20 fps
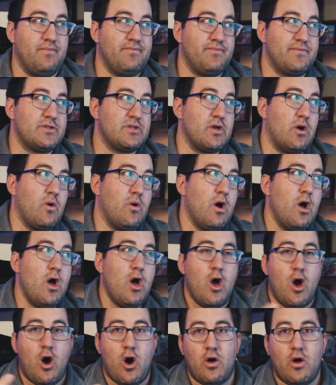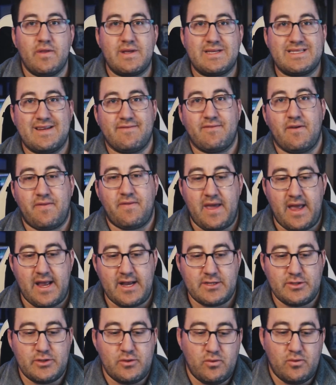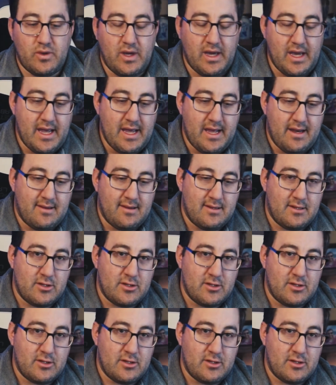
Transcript: So all these different things you can